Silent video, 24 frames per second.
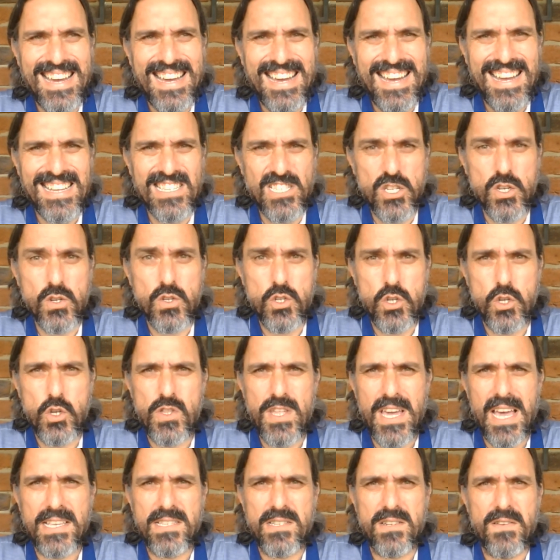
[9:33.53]
until
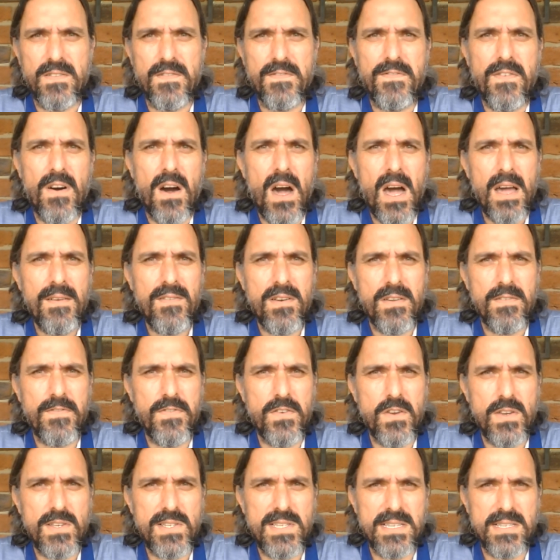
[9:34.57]
2005, and at
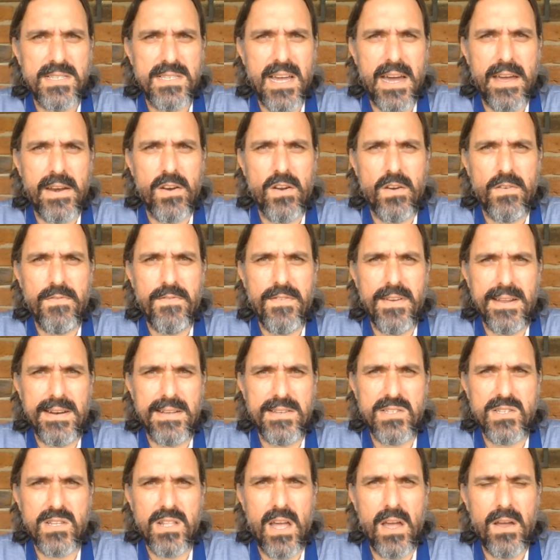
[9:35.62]
first it started off fairly
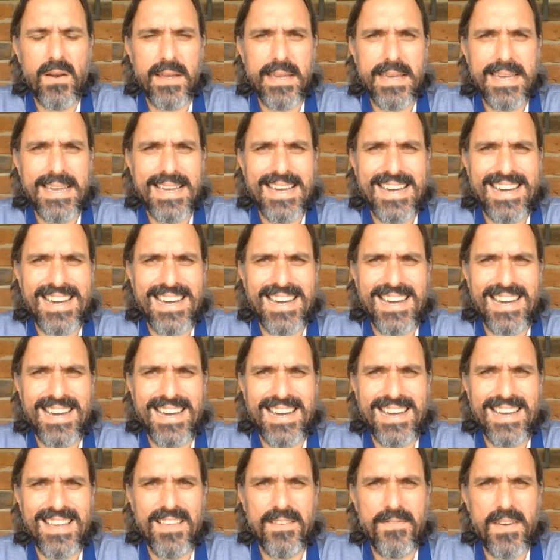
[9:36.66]
slowly.
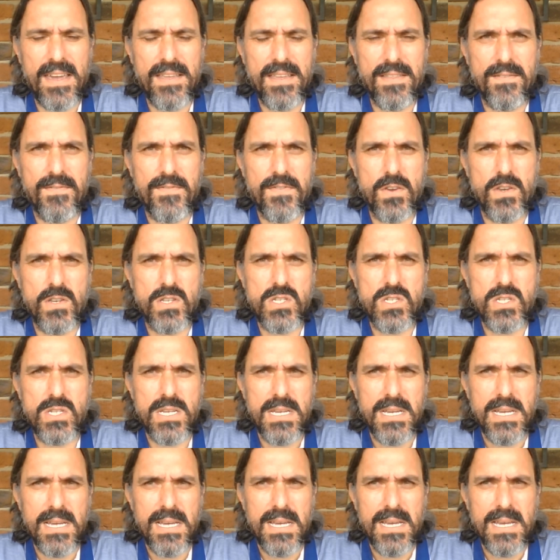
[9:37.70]
In fact, the first
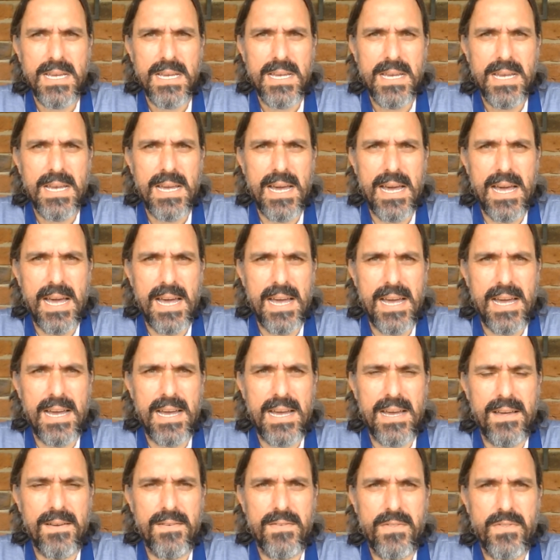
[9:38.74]

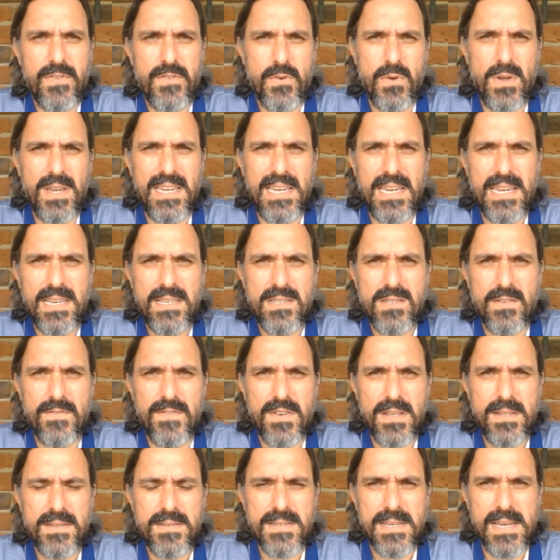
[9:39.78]
3 years of
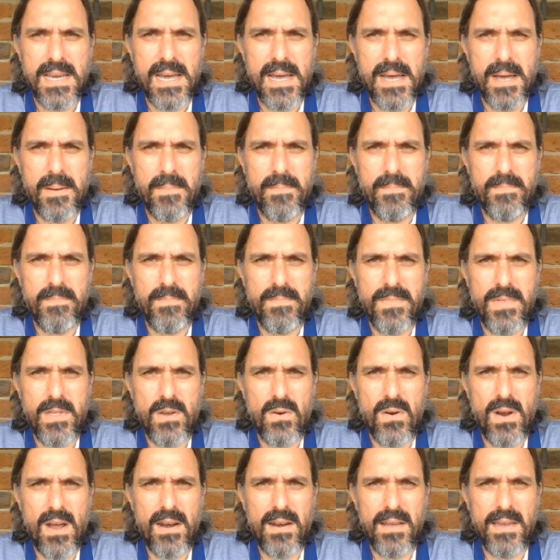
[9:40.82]
it,
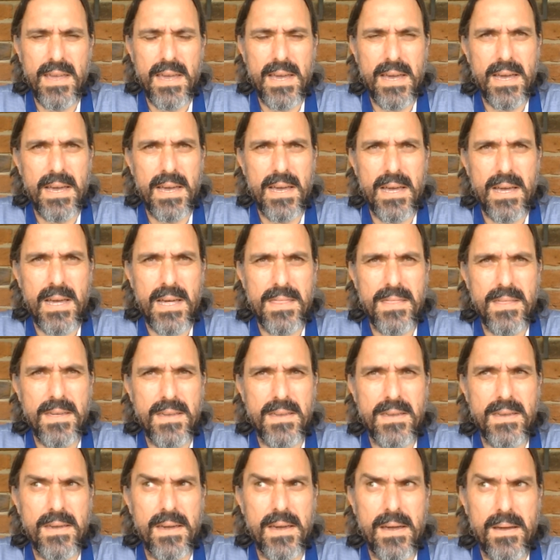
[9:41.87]
there were only, I
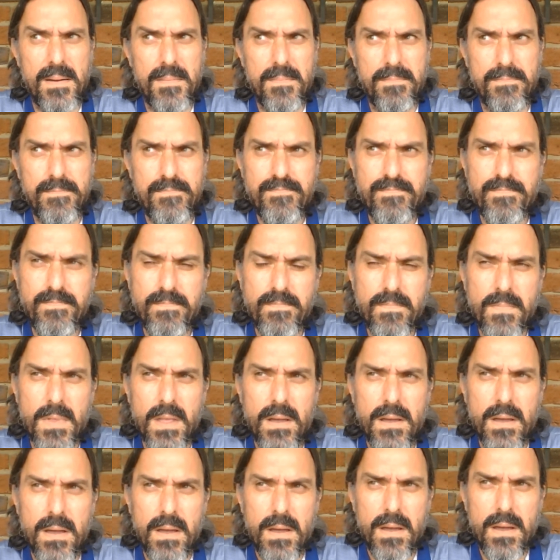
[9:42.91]
think,
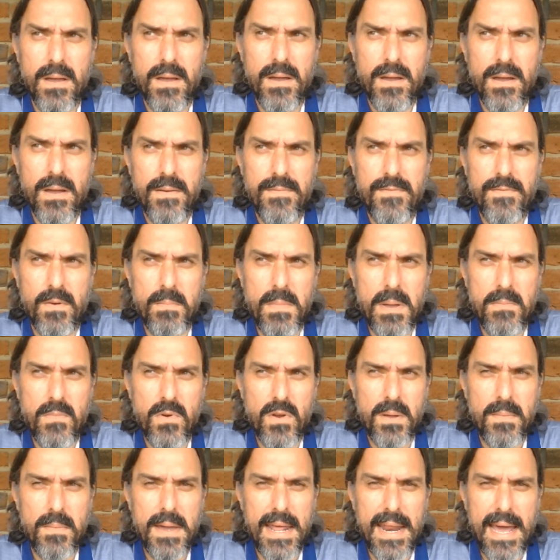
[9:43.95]
from
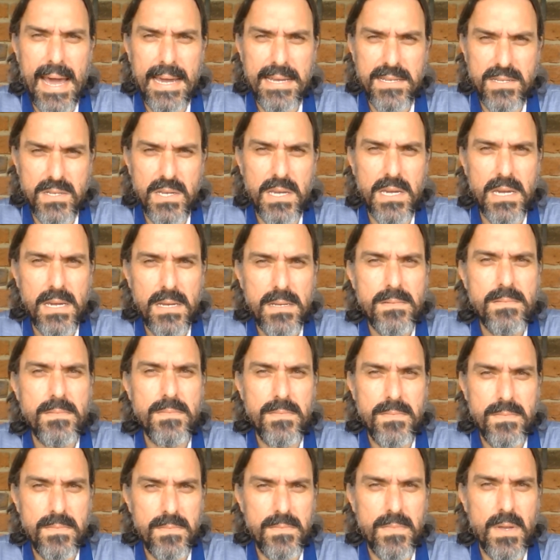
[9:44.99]
memory, about 18
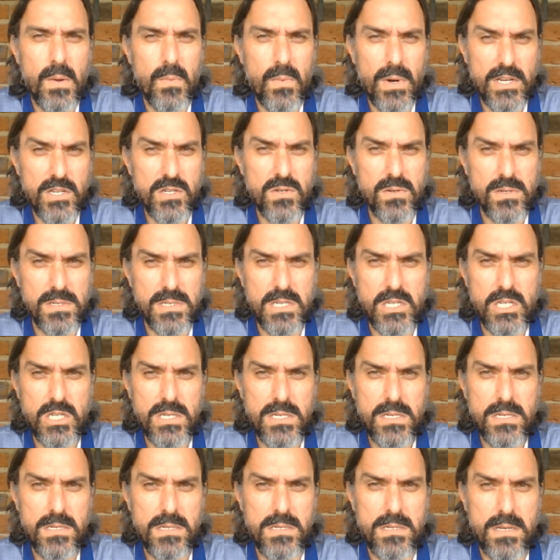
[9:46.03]
regional
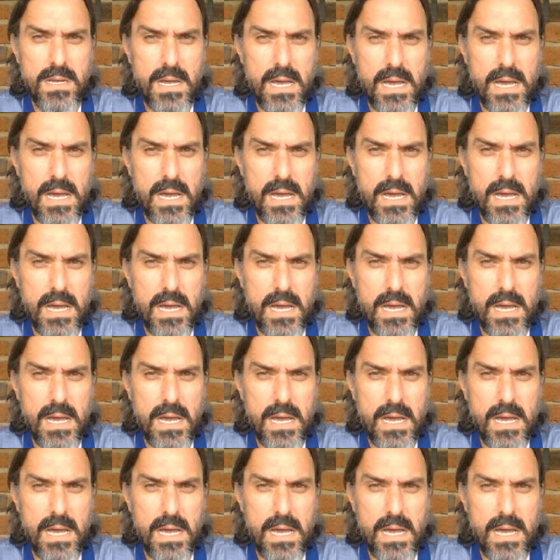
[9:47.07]
editions,